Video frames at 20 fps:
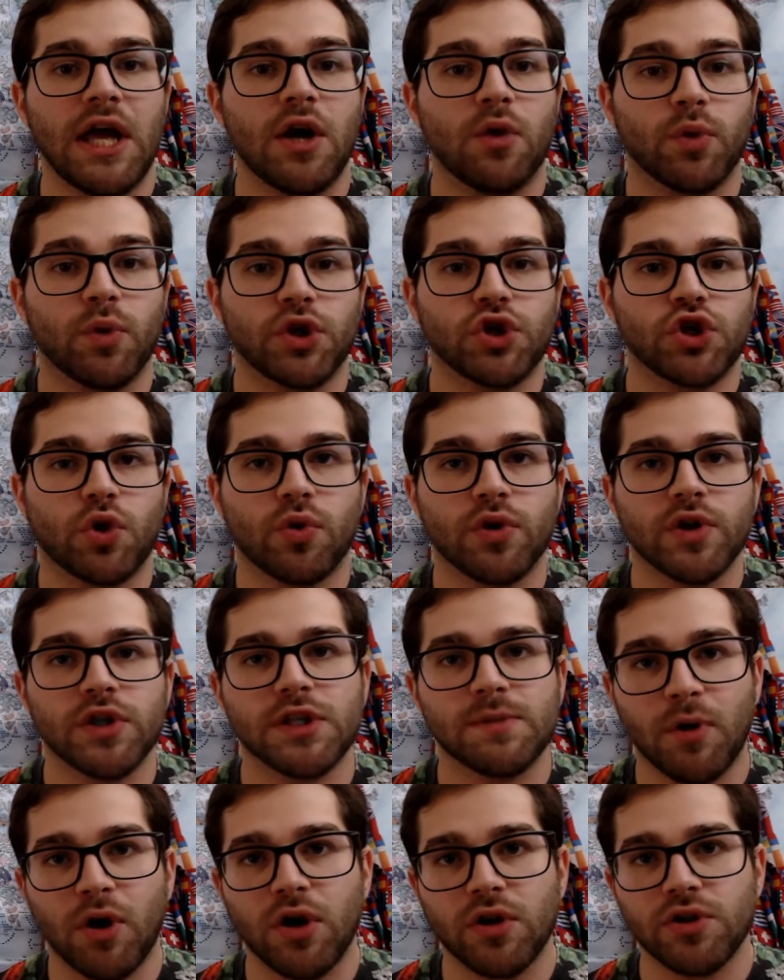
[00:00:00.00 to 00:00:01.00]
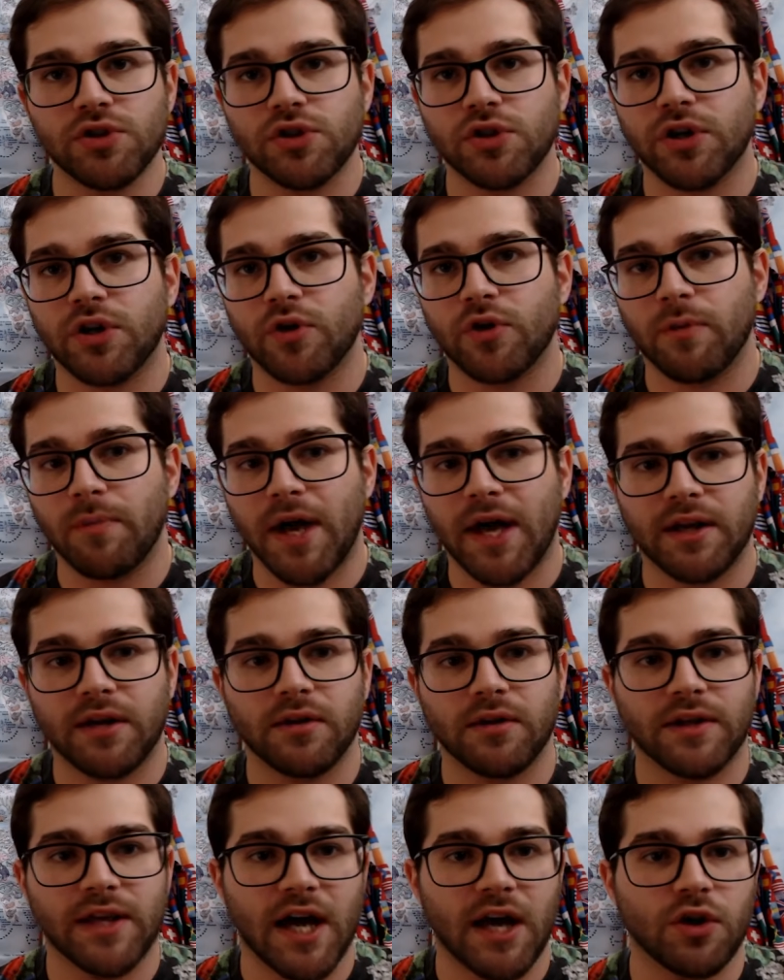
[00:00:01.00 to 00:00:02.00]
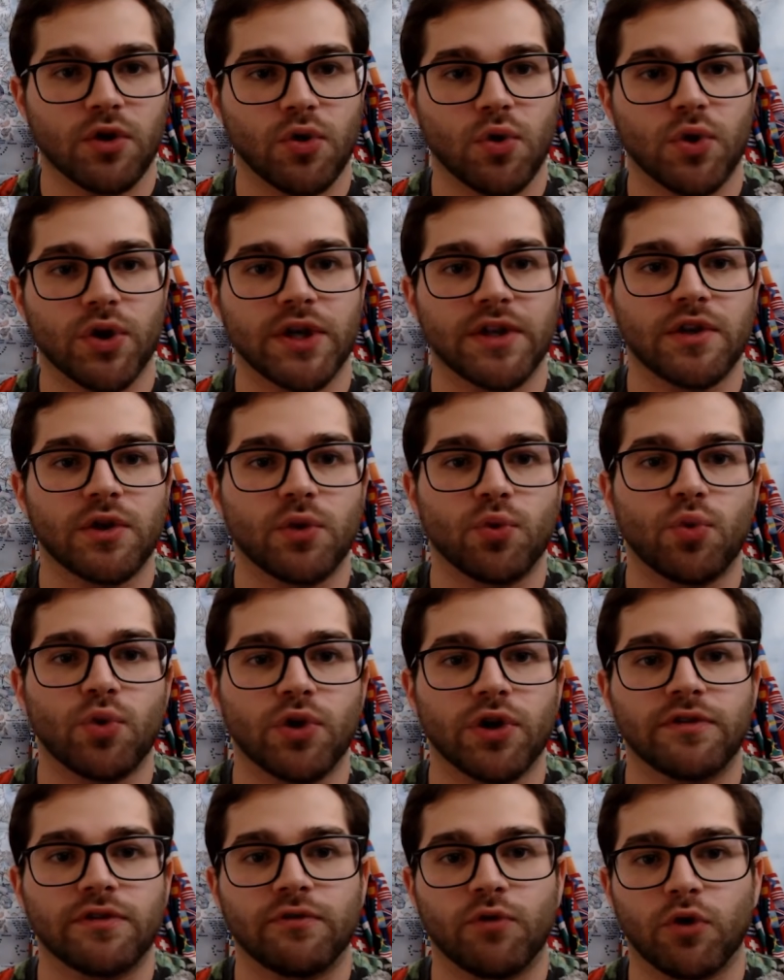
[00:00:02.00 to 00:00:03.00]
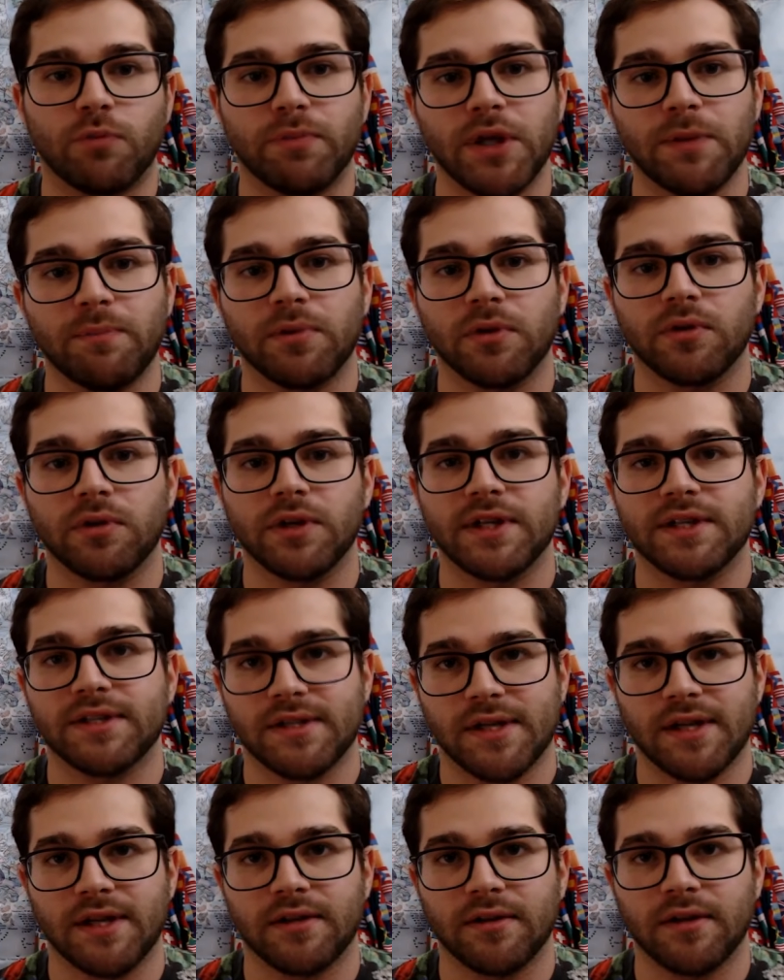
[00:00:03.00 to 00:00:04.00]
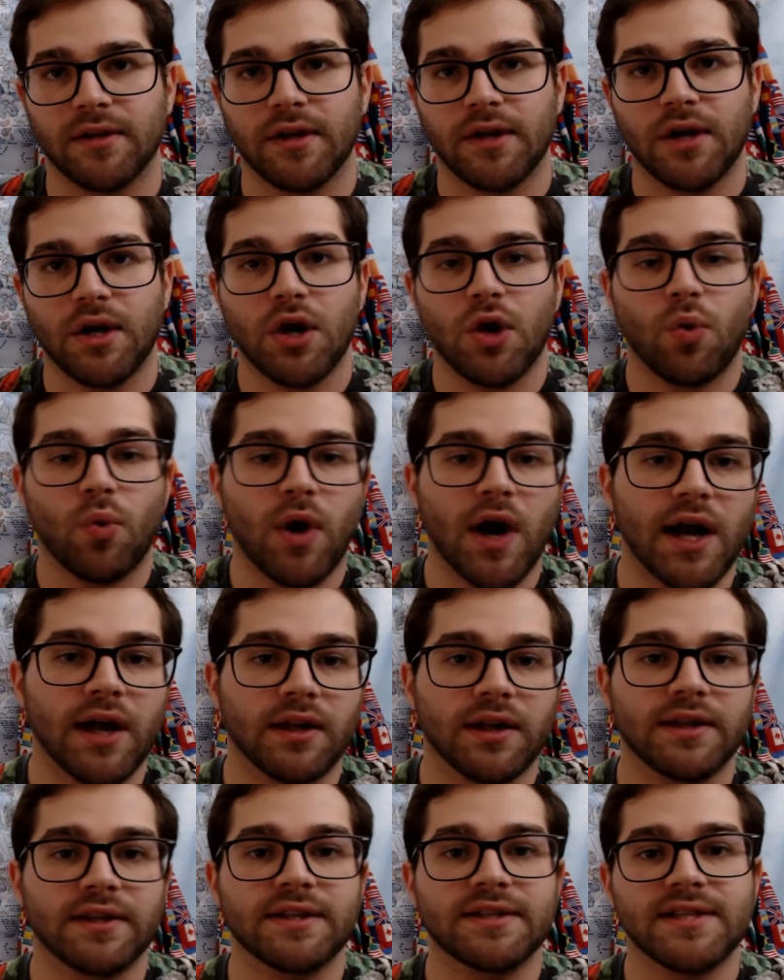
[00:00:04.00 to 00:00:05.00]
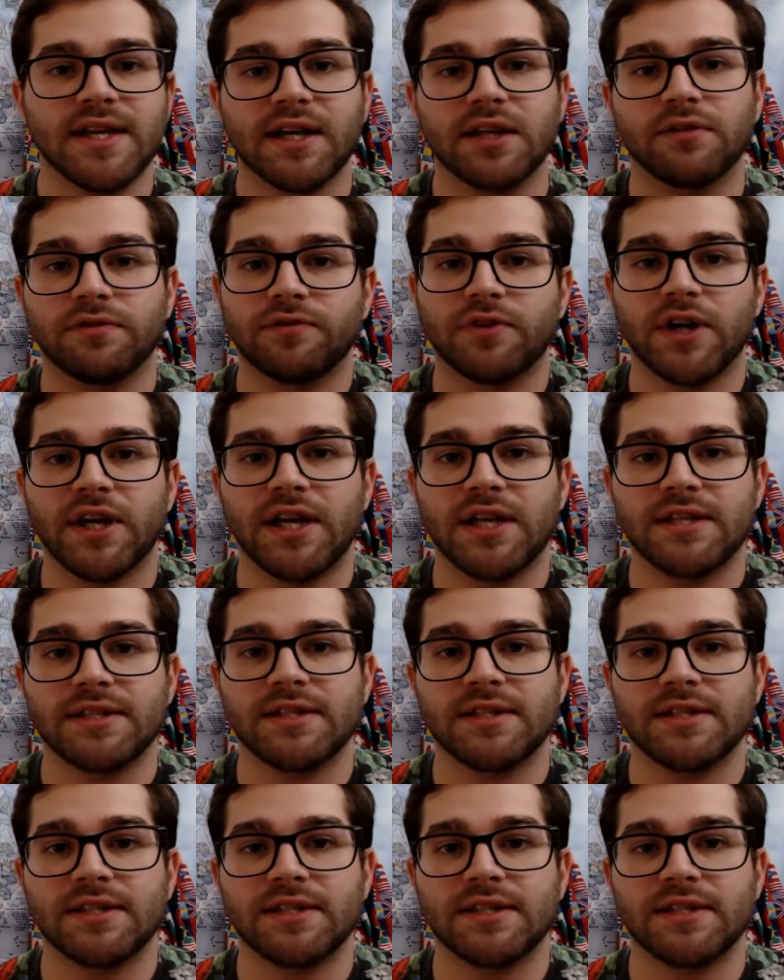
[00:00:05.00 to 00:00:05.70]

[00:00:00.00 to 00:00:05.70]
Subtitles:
which corresponds to the grammatical category that the word for people is in. While in the second phrase,